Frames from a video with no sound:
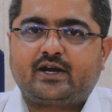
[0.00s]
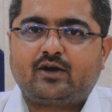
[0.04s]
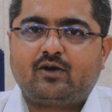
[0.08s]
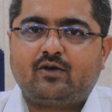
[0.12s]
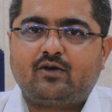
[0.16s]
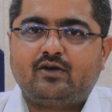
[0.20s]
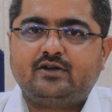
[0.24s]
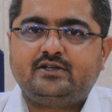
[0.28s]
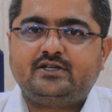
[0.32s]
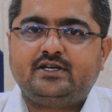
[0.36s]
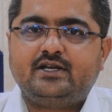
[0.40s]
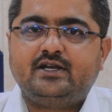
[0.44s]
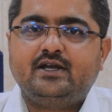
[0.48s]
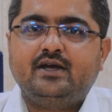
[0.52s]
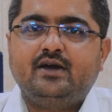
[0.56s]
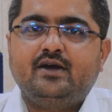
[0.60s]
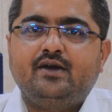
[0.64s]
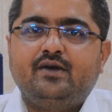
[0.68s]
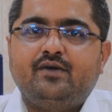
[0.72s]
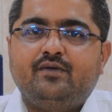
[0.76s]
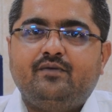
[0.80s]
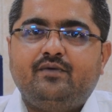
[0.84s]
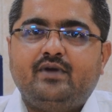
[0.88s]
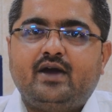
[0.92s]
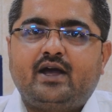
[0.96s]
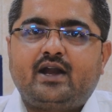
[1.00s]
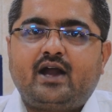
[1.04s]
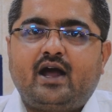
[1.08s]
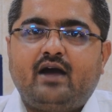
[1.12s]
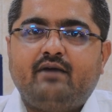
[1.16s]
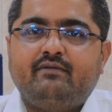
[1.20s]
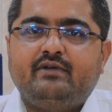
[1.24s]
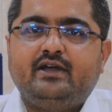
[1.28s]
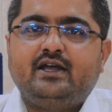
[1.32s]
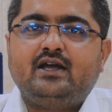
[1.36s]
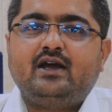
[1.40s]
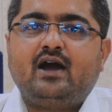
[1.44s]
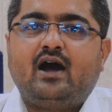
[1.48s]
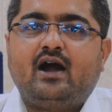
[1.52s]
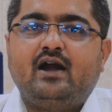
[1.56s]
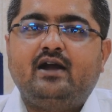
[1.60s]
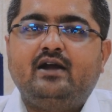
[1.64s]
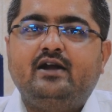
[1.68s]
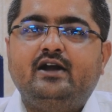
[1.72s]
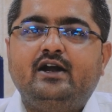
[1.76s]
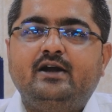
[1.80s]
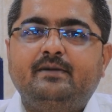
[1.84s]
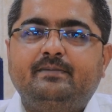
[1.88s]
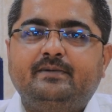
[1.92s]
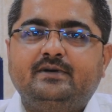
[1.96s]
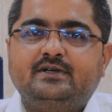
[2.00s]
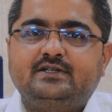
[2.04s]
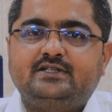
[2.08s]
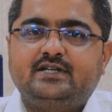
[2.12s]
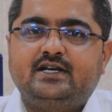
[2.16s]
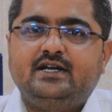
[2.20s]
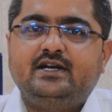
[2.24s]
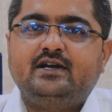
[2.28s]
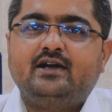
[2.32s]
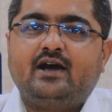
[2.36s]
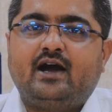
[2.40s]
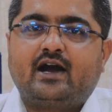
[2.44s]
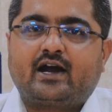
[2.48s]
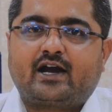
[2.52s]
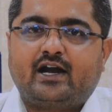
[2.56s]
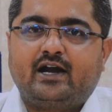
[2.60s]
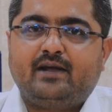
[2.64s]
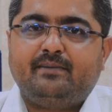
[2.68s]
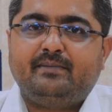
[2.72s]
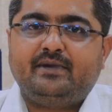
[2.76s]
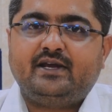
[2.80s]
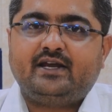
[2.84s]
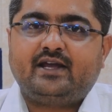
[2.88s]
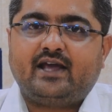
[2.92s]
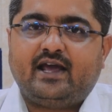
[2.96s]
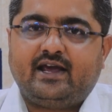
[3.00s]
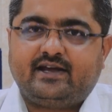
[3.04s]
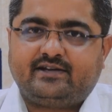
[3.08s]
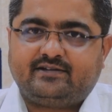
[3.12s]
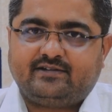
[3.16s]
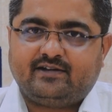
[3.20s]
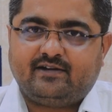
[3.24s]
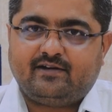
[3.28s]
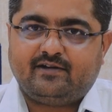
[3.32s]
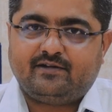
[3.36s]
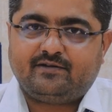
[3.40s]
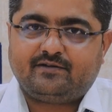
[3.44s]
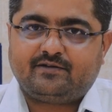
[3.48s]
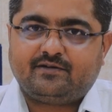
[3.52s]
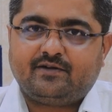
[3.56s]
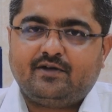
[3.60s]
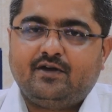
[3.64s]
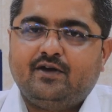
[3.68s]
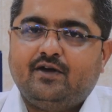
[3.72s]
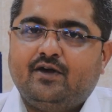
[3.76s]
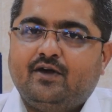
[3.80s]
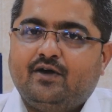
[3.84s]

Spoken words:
Technology, we are having 100% academic excellence.